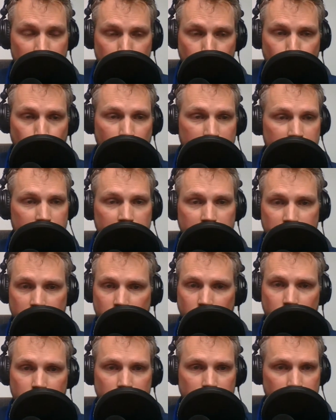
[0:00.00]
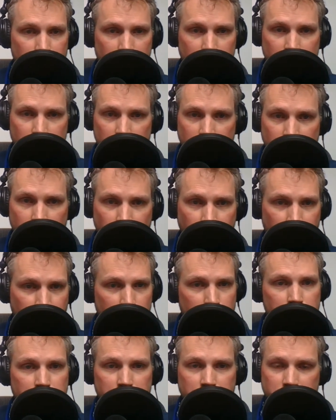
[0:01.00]
quick
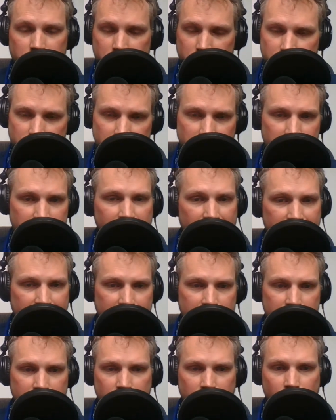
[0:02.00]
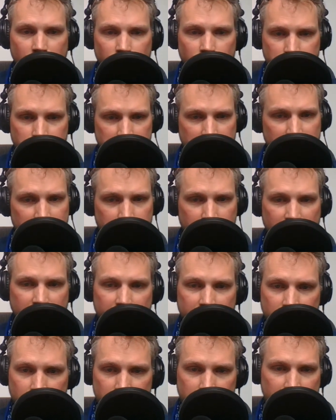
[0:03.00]
first second of seeing me,
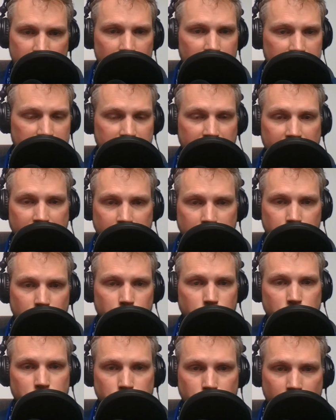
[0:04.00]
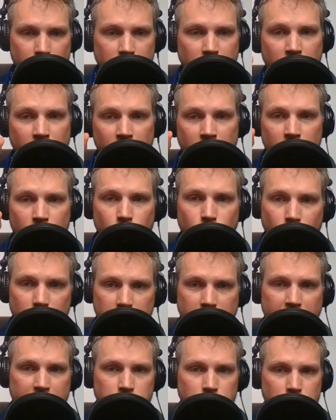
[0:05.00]
he could tell exactly what was wrong.
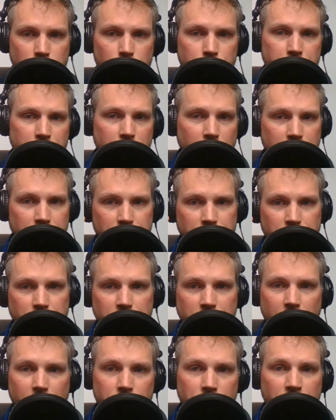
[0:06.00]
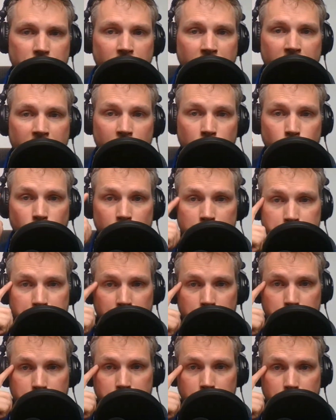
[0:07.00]
One eye was open larger than the other, and one
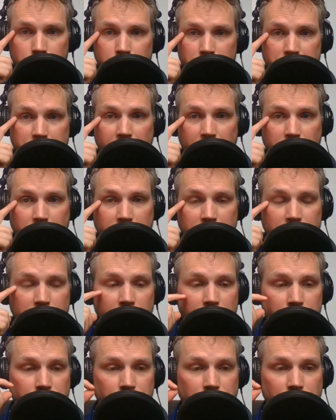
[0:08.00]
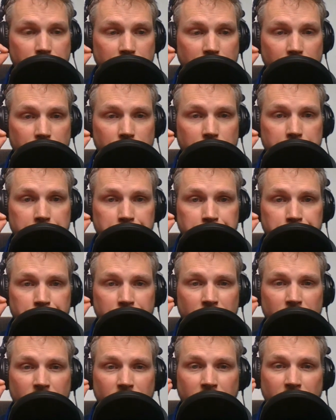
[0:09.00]
pupil was dilated larger than the other.
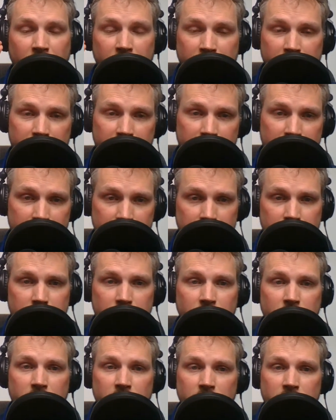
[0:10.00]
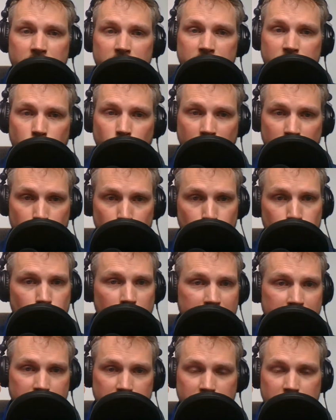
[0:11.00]
And he went
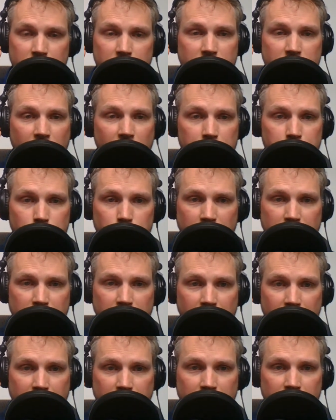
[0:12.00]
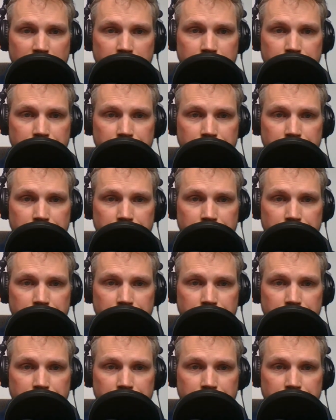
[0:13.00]
right to the top of my neck.